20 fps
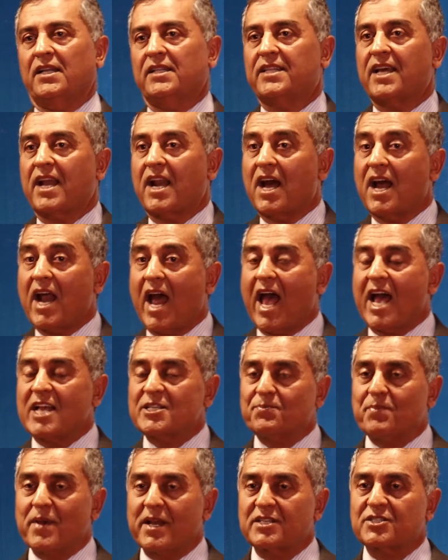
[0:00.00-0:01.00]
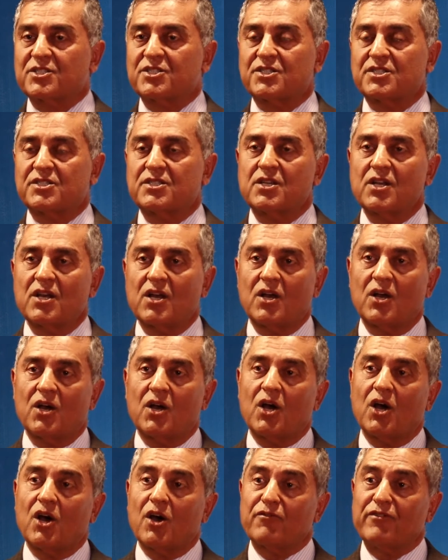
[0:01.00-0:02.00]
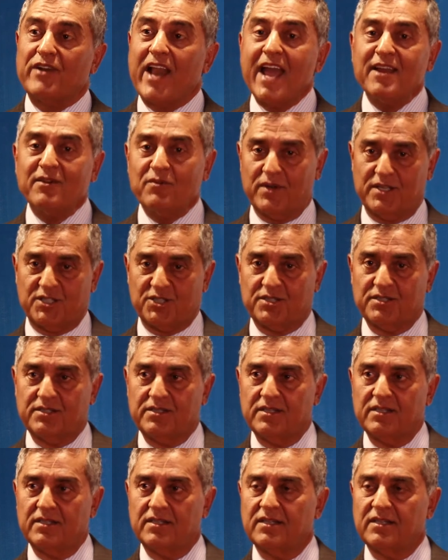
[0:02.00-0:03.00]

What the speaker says: There are aspects of language.